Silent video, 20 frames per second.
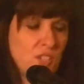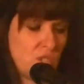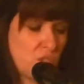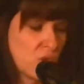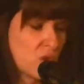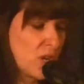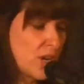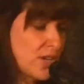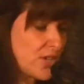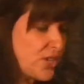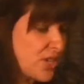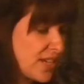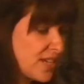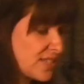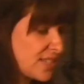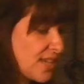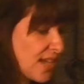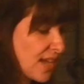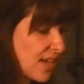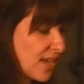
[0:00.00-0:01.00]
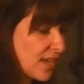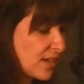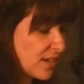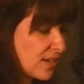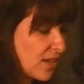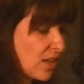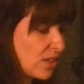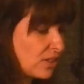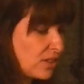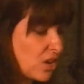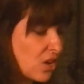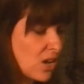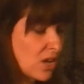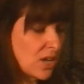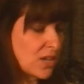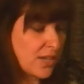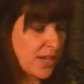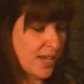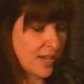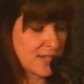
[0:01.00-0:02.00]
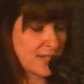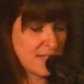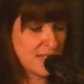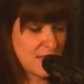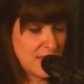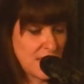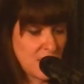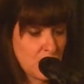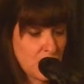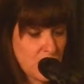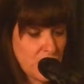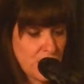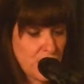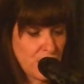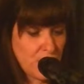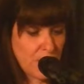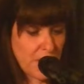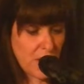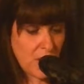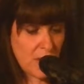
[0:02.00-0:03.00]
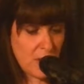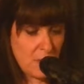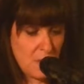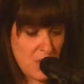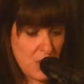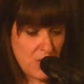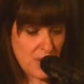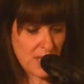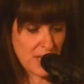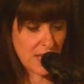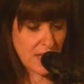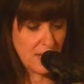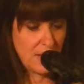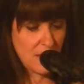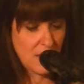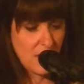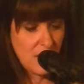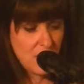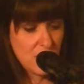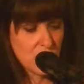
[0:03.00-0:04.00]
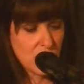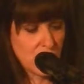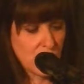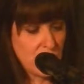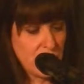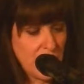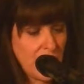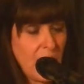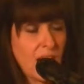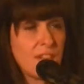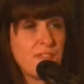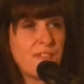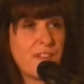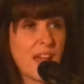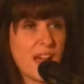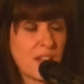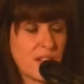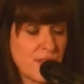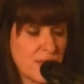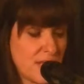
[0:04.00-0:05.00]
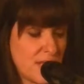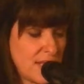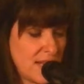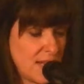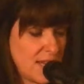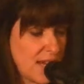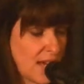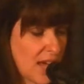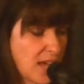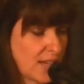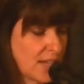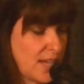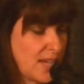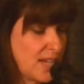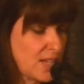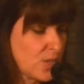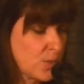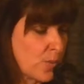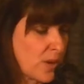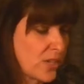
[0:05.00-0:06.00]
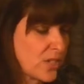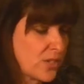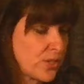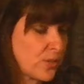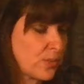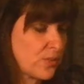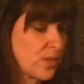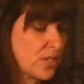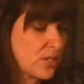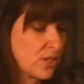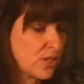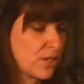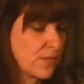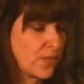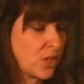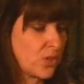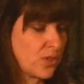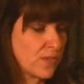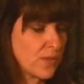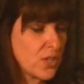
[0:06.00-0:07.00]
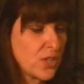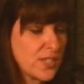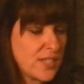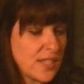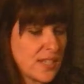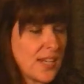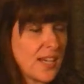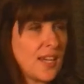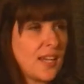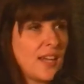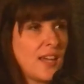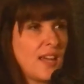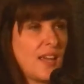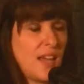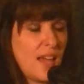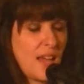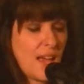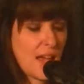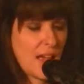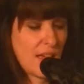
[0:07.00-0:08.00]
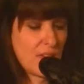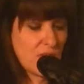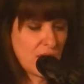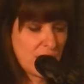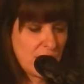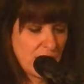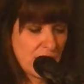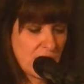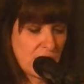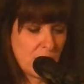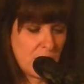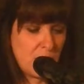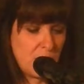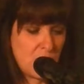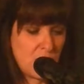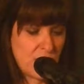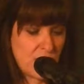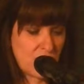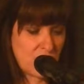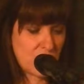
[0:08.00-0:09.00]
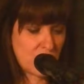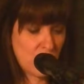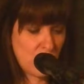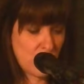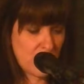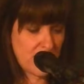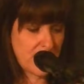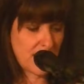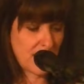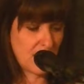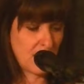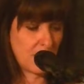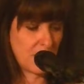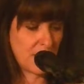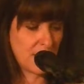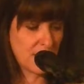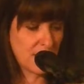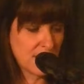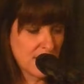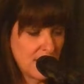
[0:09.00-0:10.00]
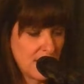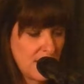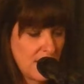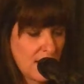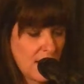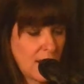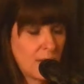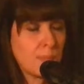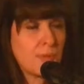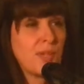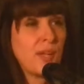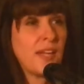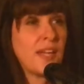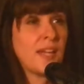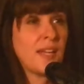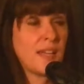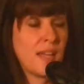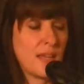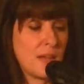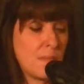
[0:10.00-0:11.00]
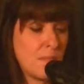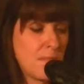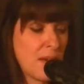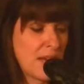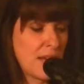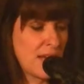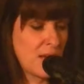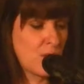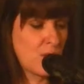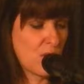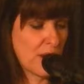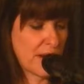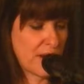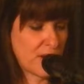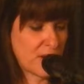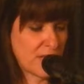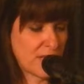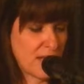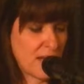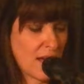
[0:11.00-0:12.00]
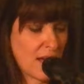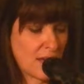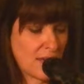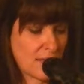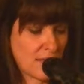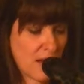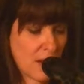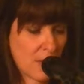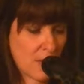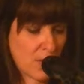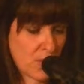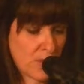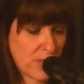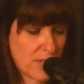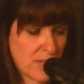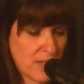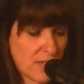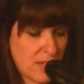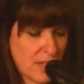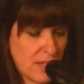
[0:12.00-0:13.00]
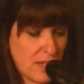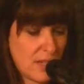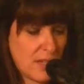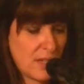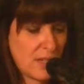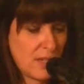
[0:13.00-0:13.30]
George has had a long and distinguished career in music, serving on faculty at Case Western Reserve University and the Cleveland Music School Settlement, and playing in many choirs and ensembles.